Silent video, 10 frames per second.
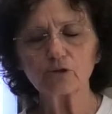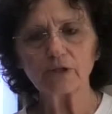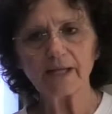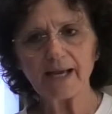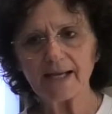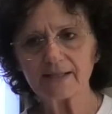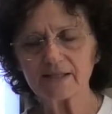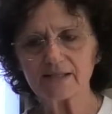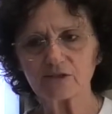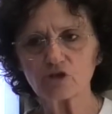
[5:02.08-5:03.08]
to
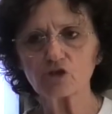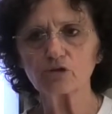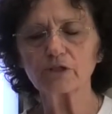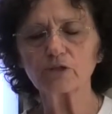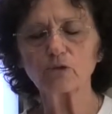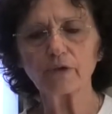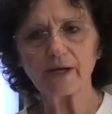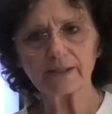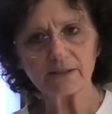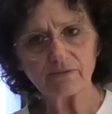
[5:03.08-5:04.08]
engage that student with
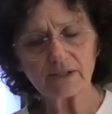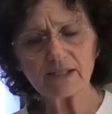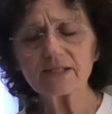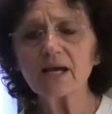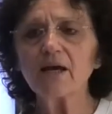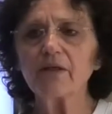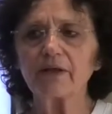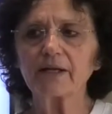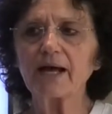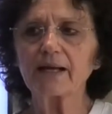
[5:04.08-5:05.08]
activities
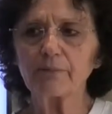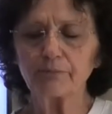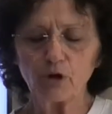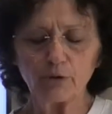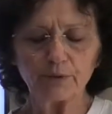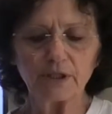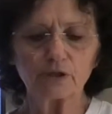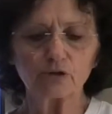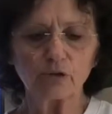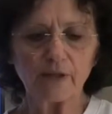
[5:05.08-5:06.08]
that are
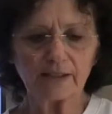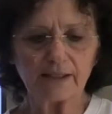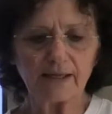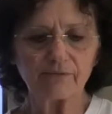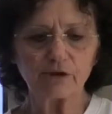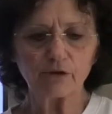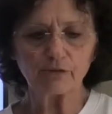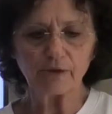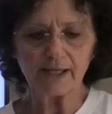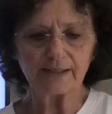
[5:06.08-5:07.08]
appropriate to that level
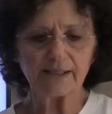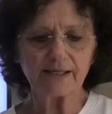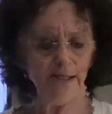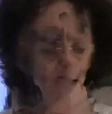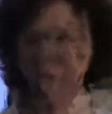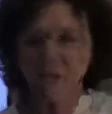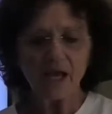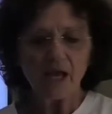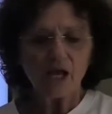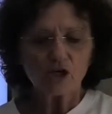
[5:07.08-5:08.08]
of readiness.
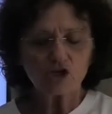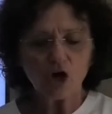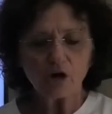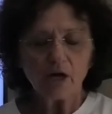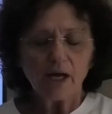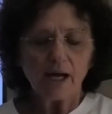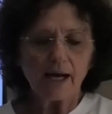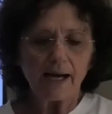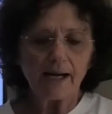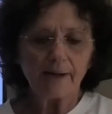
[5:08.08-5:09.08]
So
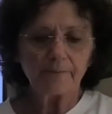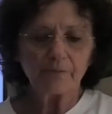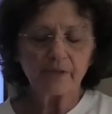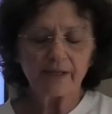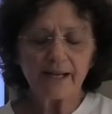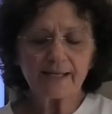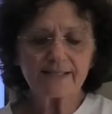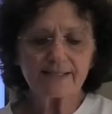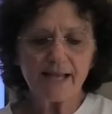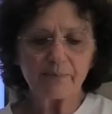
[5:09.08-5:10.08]
The
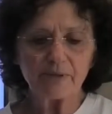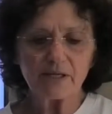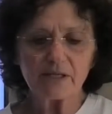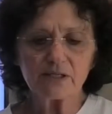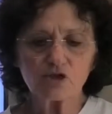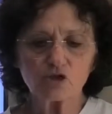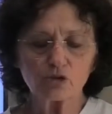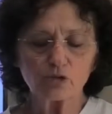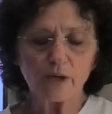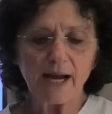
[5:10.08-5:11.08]
next step is
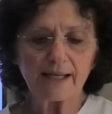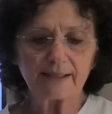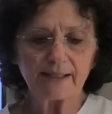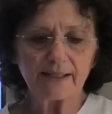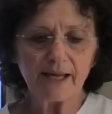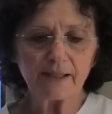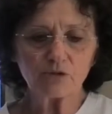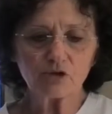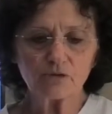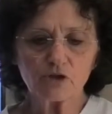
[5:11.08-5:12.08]
to write the
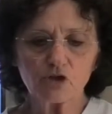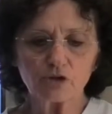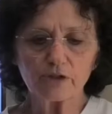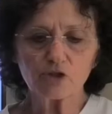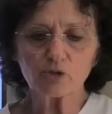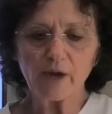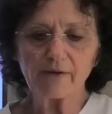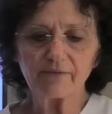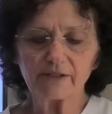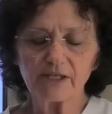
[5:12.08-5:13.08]
names of the students who
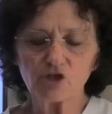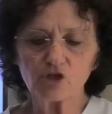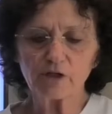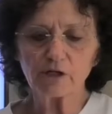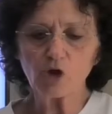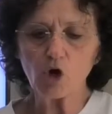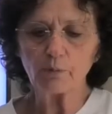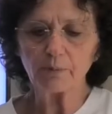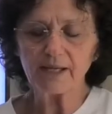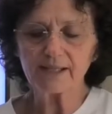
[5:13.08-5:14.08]
have additional
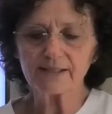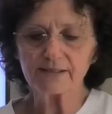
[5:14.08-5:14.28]
complex